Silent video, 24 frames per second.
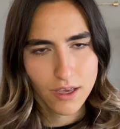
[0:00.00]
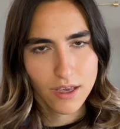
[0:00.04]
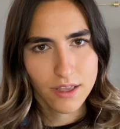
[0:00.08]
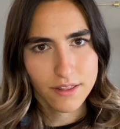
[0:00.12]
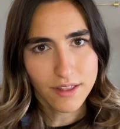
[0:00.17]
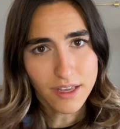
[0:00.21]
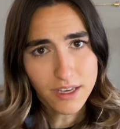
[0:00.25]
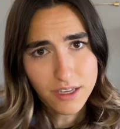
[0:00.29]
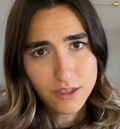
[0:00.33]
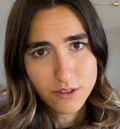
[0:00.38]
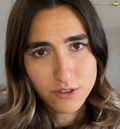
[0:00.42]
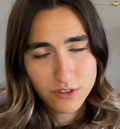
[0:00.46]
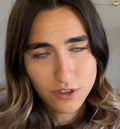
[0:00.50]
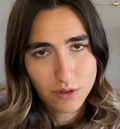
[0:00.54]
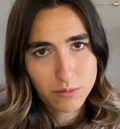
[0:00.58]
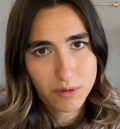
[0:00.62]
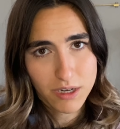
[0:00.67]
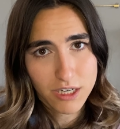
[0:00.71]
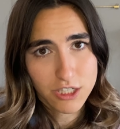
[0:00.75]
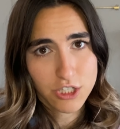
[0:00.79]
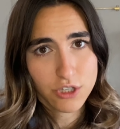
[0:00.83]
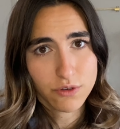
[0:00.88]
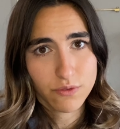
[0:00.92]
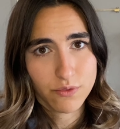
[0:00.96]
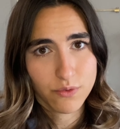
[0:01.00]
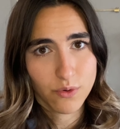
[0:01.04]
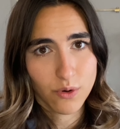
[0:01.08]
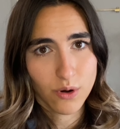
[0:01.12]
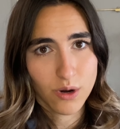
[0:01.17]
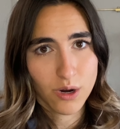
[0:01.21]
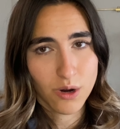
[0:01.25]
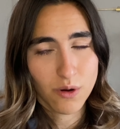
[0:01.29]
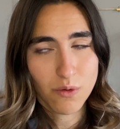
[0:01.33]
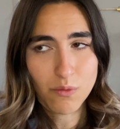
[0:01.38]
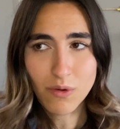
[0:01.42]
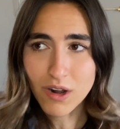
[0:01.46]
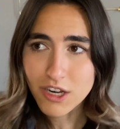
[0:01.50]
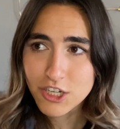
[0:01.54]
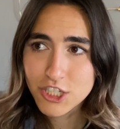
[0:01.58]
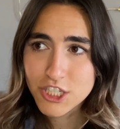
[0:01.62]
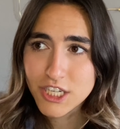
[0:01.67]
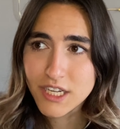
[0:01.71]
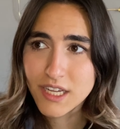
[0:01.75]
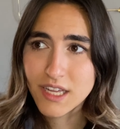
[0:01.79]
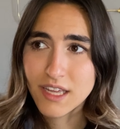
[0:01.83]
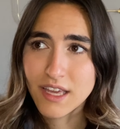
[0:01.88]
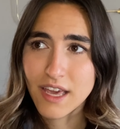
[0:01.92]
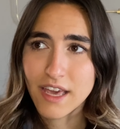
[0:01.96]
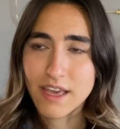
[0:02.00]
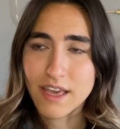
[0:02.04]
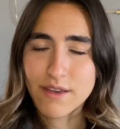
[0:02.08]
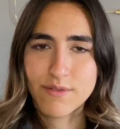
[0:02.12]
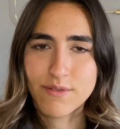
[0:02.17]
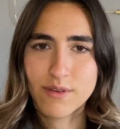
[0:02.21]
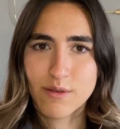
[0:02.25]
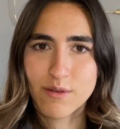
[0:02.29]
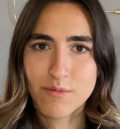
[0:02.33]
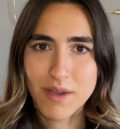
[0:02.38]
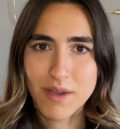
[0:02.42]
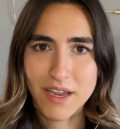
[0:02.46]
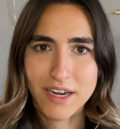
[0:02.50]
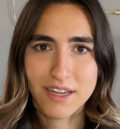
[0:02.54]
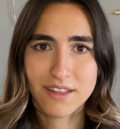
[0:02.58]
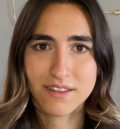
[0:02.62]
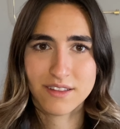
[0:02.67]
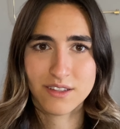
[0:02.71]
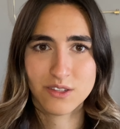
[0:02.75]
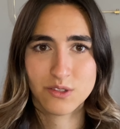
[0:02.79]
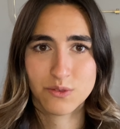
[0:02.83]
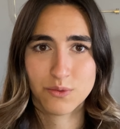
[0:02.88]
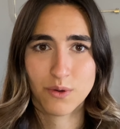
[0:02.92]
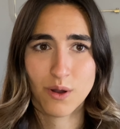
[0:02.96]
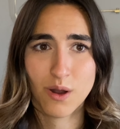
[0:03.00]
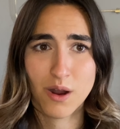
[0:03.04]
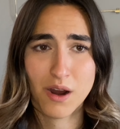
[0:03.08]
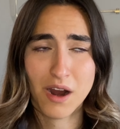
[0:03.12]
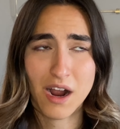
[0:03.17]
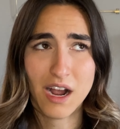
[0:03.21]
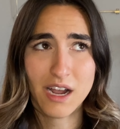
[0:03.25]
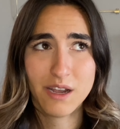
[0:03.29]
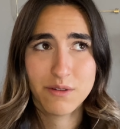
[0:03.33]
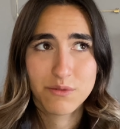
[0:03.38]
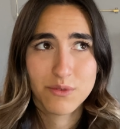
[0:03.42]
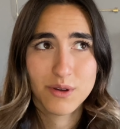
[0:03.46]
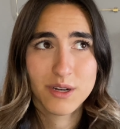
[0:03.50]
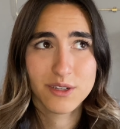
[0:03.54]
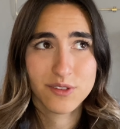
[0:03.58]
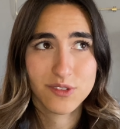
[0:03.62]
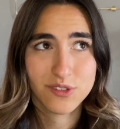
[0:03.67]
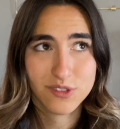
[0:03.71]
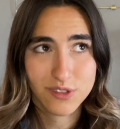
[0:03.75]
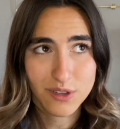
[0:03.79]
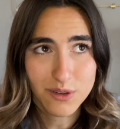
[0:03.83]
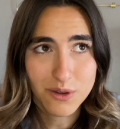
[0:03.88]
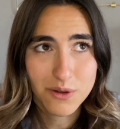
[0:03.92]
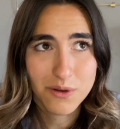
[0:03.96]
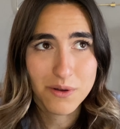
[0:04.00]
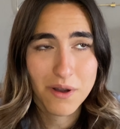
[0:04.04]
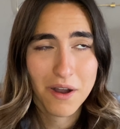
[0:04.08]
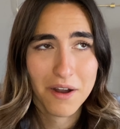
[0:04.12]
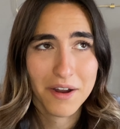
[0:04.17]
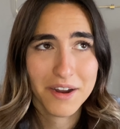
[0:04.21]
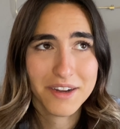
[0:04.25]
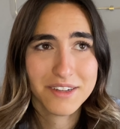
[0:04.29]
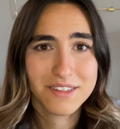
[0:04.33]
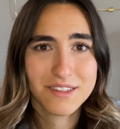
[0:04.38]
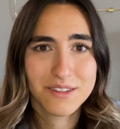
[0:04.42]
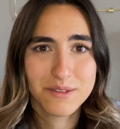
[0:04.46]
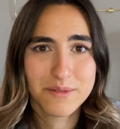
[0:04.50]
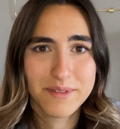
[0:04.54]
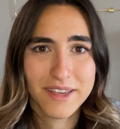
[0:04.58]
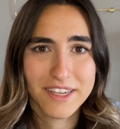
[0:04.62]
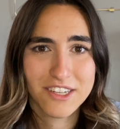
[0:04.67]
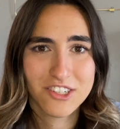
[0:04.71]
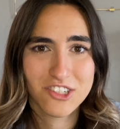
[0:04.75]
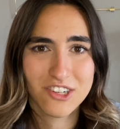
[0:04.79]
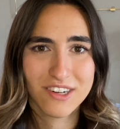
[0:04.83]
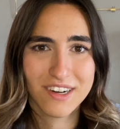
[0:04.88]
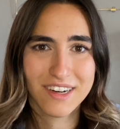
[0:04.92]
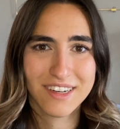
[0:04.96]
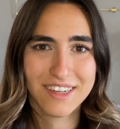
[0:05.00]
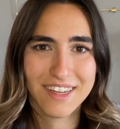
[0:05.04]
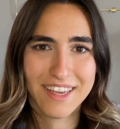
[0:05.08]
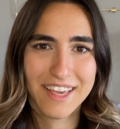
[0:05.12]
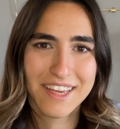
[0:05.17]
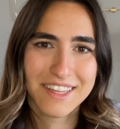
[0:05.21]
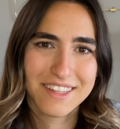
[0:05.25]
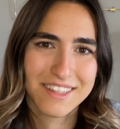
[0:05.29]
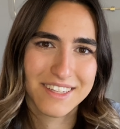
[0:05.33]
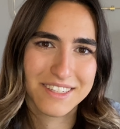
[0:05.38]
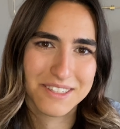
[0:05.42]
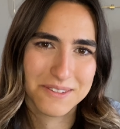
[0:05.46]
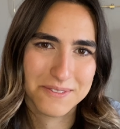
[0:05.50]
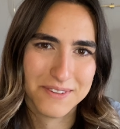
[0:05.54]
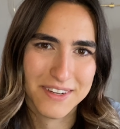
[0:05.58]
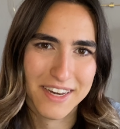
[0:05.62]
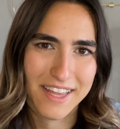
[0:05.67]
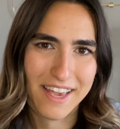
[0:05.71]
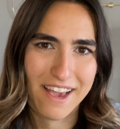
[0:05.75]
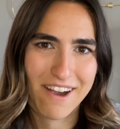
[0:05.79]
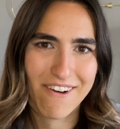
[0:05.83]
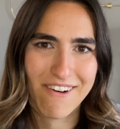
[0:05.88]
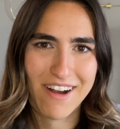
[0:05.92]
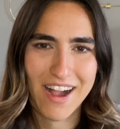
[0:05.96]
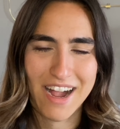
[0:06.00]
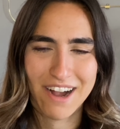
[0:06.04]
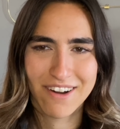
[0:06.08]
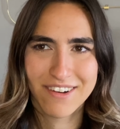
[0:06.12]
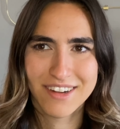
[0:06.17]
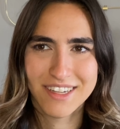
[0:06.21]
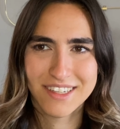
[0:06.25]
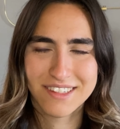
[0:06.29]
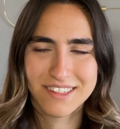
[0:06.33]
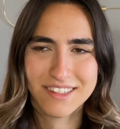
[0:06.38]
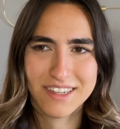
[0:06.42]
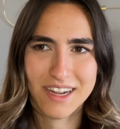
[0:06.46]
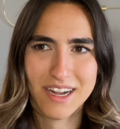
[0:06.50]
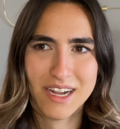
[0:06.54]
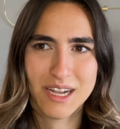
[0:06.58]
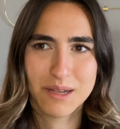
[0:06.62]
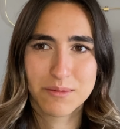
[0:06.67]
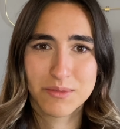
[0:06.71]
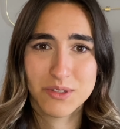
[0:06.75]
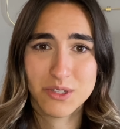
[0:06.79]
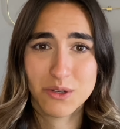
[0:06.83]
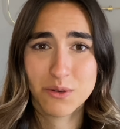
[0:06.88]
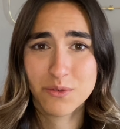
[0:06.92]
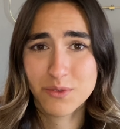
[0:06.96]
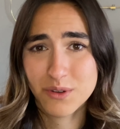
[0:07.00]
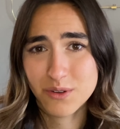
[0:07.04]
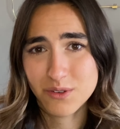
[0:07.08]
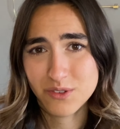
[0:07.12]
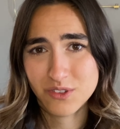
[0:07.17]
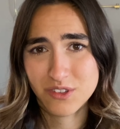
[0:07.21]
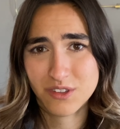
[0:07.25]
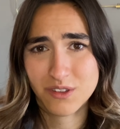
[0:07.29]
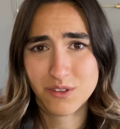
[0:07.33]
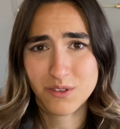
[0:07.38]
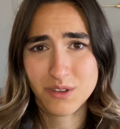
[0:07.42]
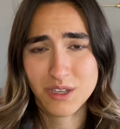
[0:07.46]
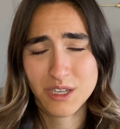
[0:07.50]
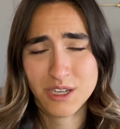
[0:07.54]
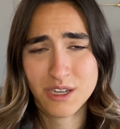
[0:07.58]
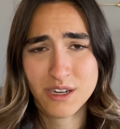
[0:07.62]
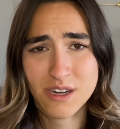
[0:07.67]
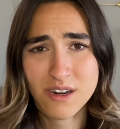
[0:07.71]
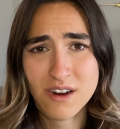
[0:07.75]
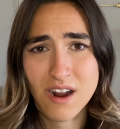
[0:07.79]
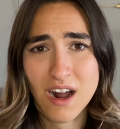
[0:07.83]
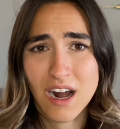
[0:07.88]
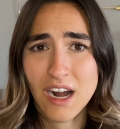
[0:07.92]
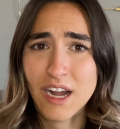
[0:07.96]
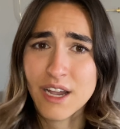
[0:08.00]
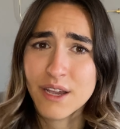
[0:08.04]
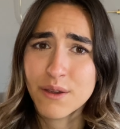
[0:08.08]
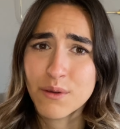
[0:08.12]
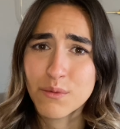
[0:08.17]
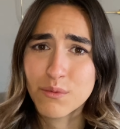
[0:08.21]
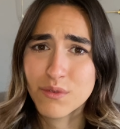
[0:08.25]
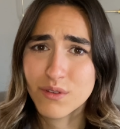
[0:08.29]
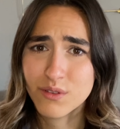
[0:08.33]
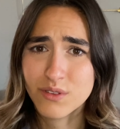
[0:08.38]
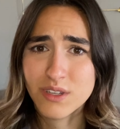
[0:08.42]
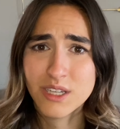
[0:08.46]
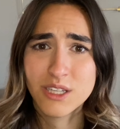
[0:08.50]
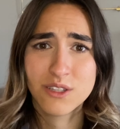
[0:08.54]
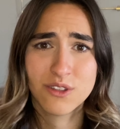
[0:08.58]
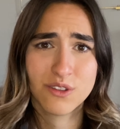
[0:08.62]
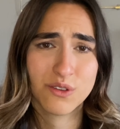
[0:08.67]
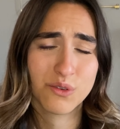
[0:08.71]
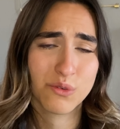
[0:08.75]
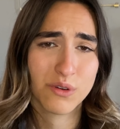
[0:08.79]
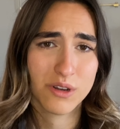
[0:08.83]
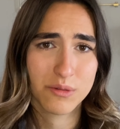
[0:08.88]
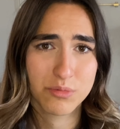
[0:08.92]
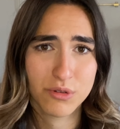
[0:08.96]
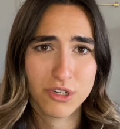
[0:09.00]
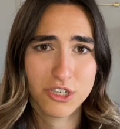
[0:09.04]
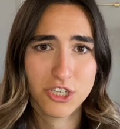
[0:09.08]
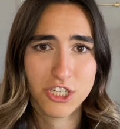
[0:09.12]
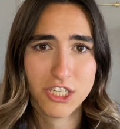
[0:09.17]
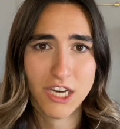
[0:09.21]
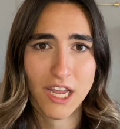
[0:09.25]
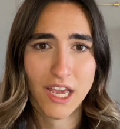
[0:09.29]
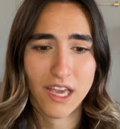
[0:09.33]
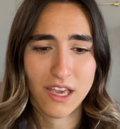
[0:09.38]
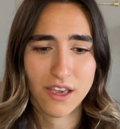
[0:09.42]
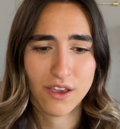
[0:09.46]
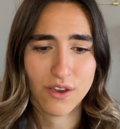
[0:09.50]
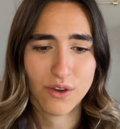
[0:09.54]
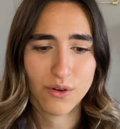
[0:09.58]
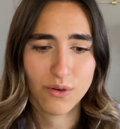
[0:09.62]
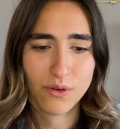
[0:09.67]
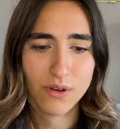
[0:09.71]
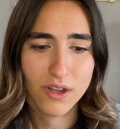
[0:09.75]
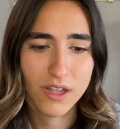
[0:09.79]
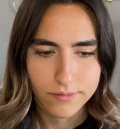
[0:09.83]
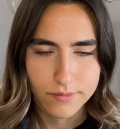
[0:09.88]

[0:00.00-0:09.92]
Thank you so much for watching. If you made it this far, I worked so hard to make sure to get this video out in time. So if you're still here, I really do appreciate you.